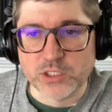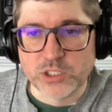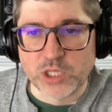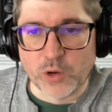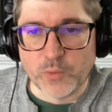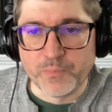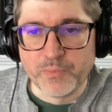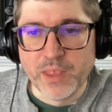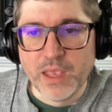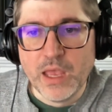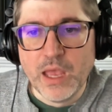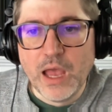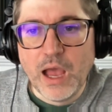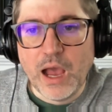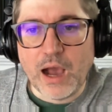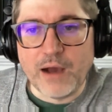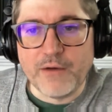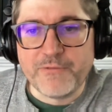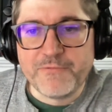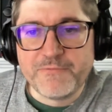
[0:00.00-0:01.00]
So
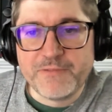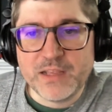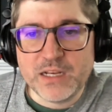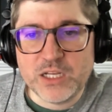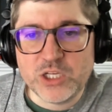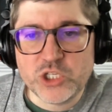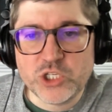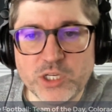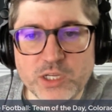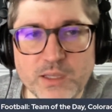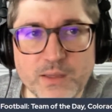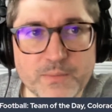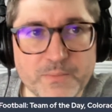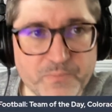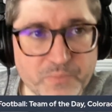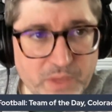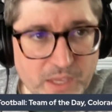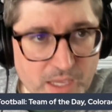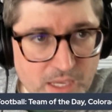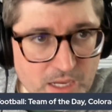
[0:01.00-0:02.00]
finishing
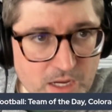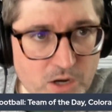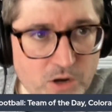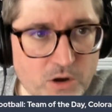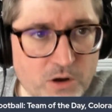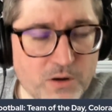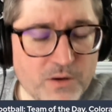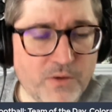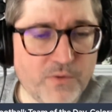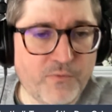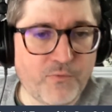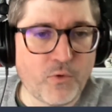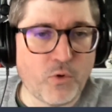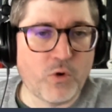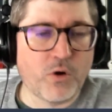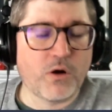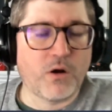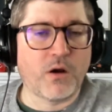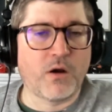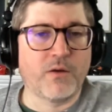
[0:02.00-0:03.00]
here
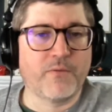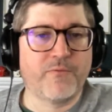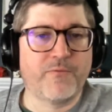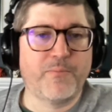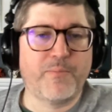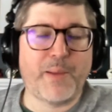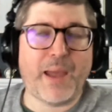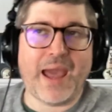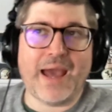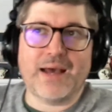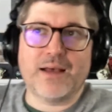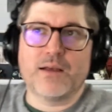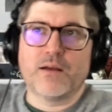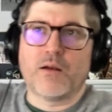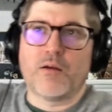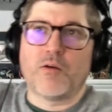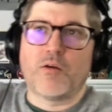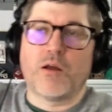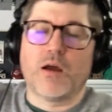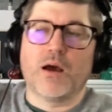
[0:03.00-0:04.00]
for our
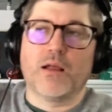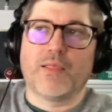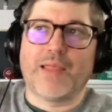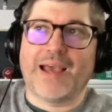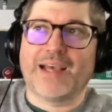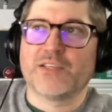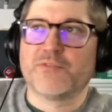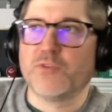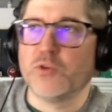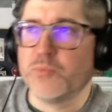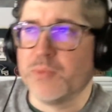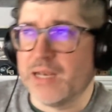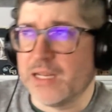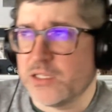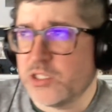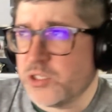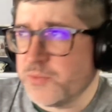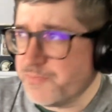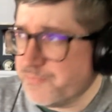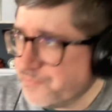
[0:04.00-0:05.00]
last few
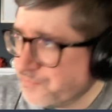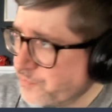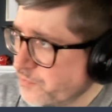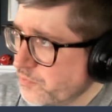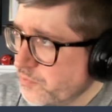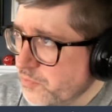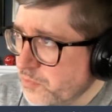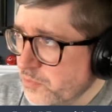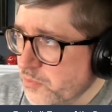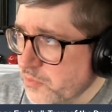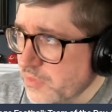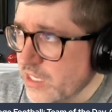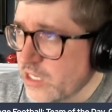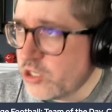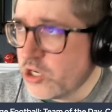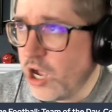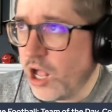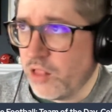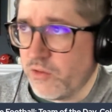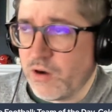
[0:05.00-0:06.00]
minutes,
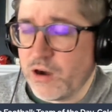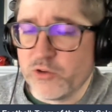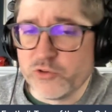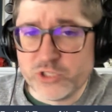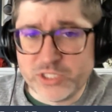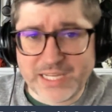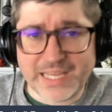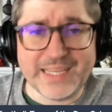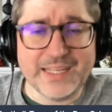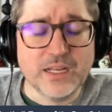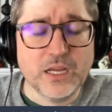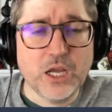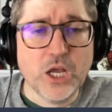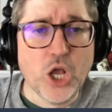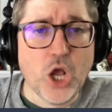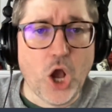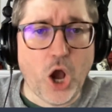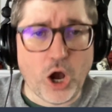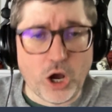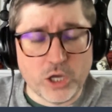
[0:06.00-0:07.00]
Colorado State
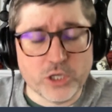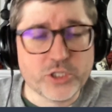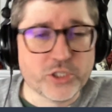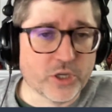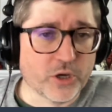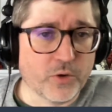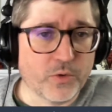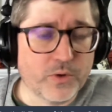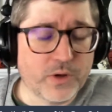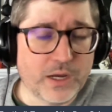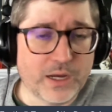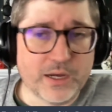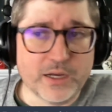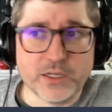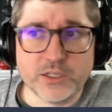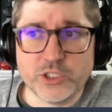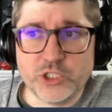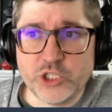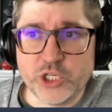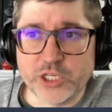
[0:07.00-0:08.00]
also
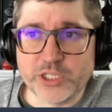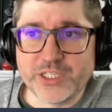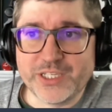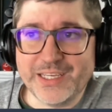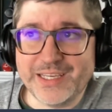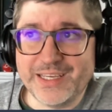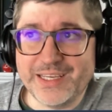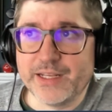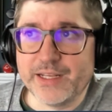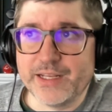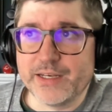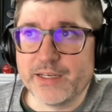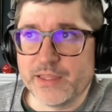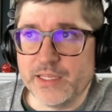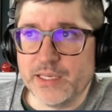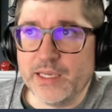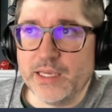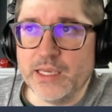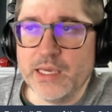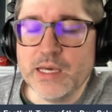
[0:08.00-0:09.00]
just hit
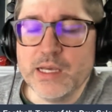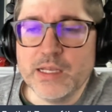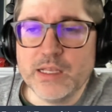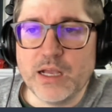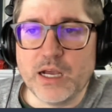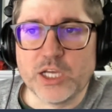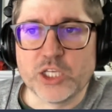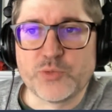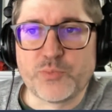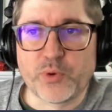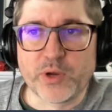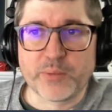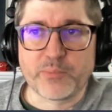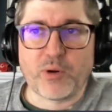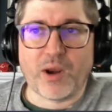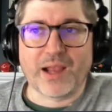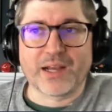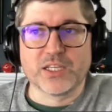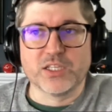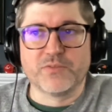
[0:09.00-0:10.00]
the spring
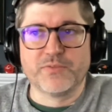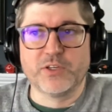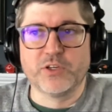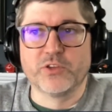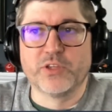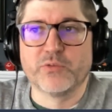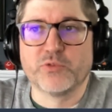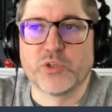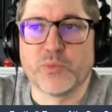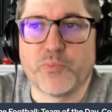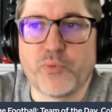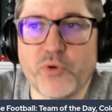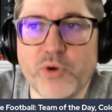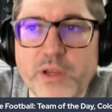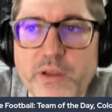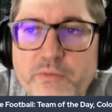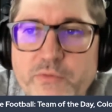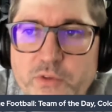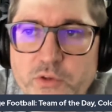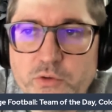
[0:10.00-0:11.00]
practice field. There was a
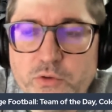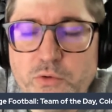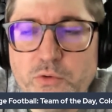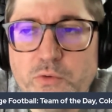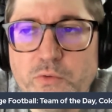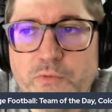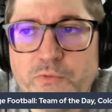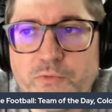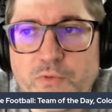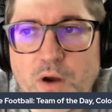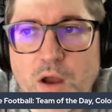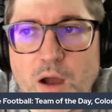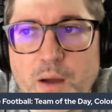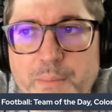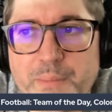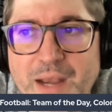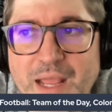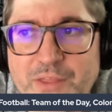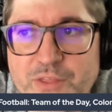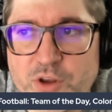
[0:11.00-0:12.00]
preview
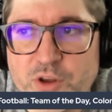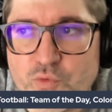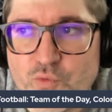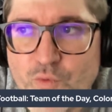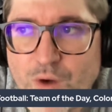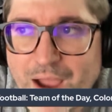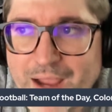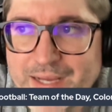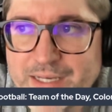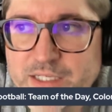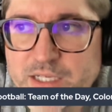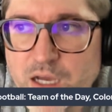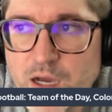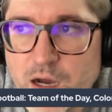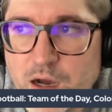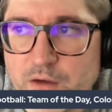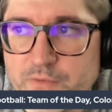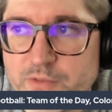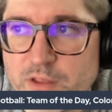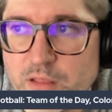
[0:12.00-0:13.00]
from Nathan Wright
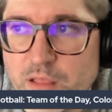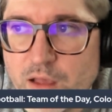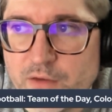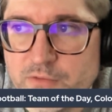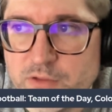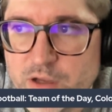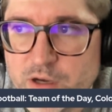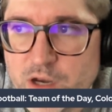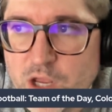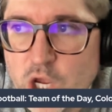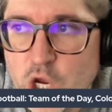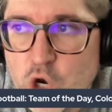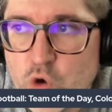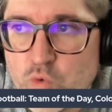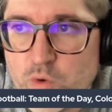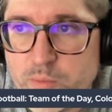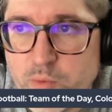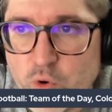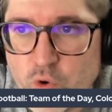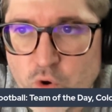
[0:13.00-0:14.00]
of the Loveland
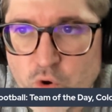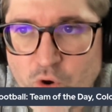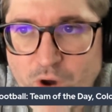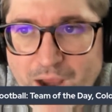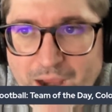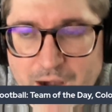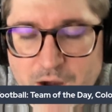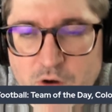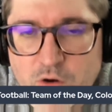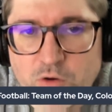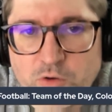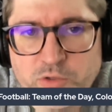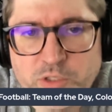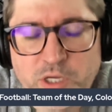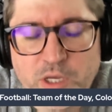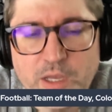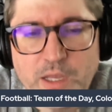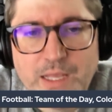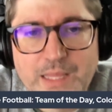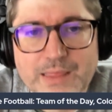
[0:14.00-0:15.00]
Reporter Herald
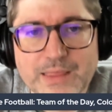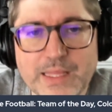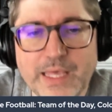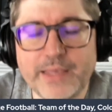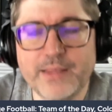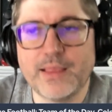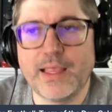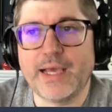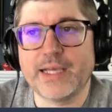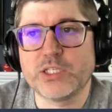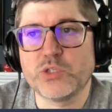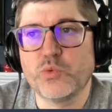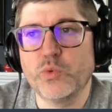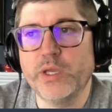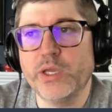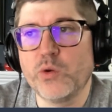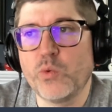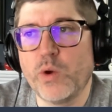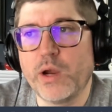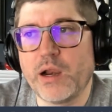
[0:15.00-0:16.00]
late last
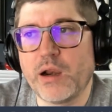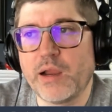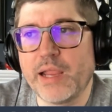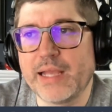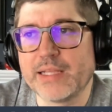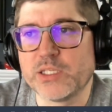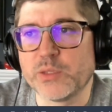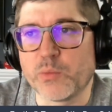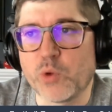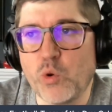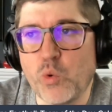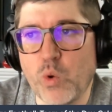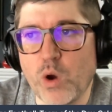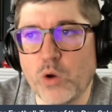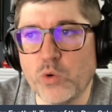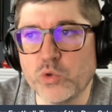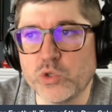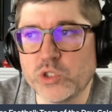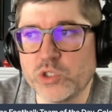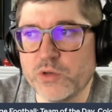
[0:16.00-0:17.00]
week where he had some
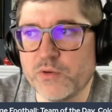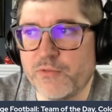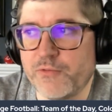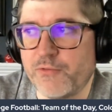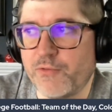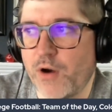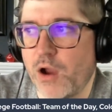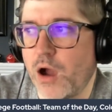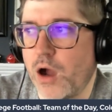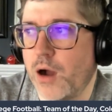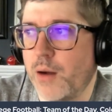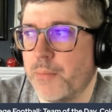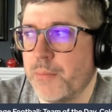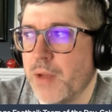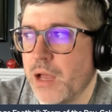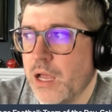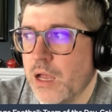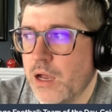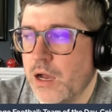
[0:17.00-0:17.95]
quotes from